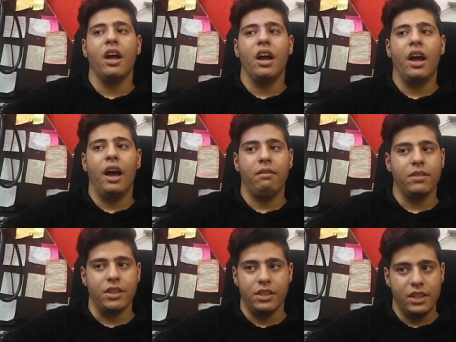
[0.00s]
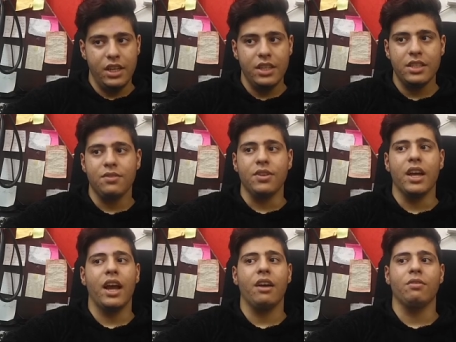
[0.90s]
After this, we
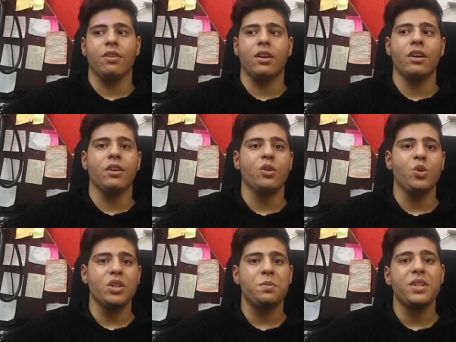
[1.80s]
have USB